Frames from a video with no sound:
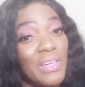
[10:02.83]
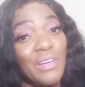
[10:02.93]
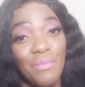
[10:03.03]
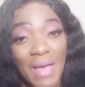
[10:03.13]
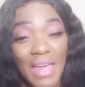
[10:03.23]

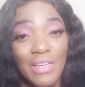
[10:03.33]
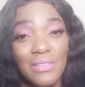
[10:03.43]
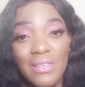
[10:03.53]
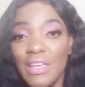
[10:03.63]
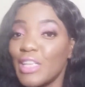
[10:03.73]
good
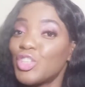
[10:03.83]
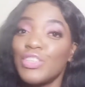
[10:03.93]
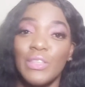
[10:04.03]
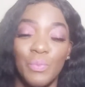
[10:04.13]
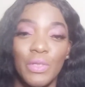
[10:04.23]
manners. Let's
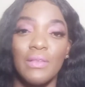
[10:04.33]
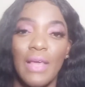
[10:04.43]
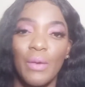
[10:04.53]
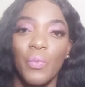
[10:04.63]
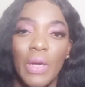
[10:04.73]
just put it
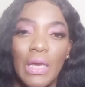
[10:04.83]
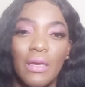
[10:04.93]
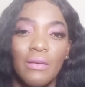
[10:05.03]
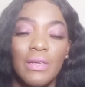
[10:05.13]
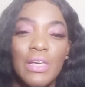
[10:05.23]
that way.
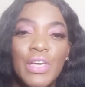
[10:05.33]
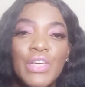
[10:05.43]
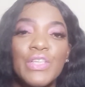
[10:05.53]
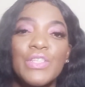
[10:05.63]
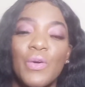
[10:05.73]

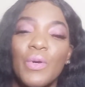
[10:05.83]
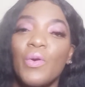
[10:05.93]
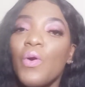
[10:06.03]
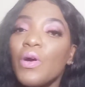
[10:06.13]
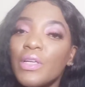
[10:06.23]
So in
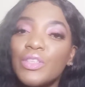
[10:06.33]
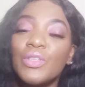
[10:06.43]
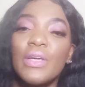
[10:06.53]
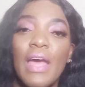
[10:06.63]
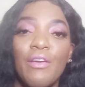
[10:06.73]
order to
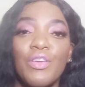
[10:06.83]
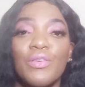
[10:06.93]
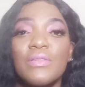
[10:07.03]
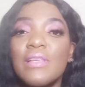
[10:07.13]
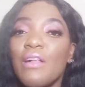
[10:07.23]
carry
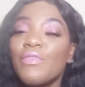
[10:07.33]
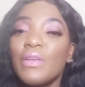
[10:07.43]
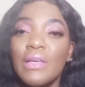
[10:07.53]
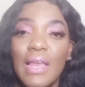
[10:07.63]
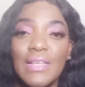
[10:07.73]
yourself in
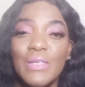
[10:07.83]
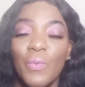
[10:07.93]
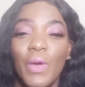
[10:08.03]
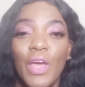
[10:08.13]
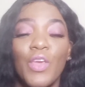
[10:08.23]
a classy
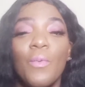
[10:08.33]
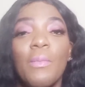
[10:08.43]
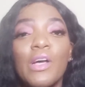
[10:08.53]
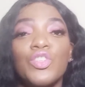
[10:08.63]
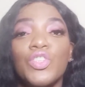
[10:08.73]
way, you
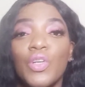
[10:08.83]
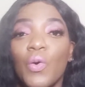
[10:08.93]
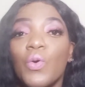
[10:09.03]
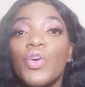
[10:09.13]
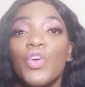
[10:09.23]
must
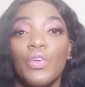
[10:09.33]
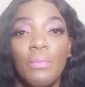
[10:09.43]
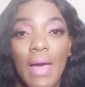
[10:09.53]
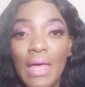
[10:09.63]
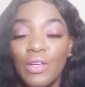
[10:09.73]
show good
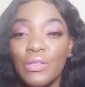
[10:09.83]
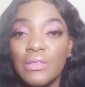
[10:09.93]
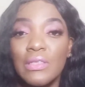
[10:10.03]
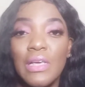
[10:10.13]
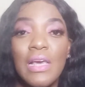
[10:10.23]

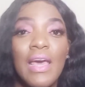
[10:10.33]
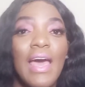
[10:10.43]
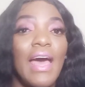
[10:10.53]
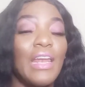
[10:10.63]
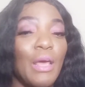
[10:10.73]
manners.
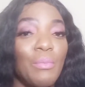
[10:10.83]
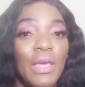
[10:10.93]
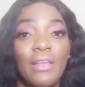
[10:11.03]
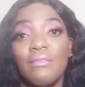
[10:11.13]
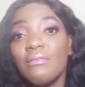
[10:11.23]
And I
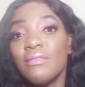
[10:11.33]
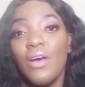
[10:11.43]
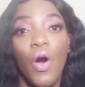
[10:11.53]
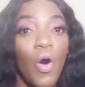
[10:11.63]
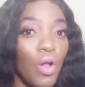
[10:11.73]
mean
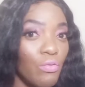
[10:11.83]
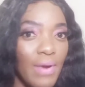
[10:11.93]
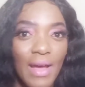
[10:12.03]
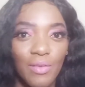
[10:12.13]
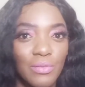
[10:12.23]
all
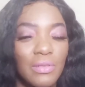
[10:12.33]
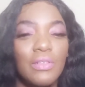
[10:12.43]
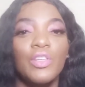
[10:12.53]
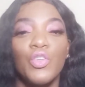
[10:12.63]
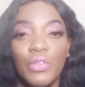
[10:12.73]
round
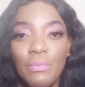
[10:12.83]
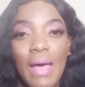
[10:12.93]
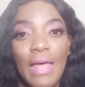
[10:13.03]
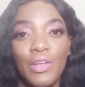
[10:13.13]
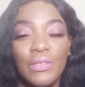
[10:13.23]
good
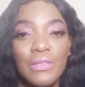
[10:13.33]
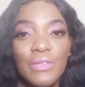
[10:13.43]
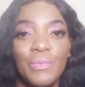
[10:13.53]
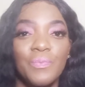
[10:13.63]
manners.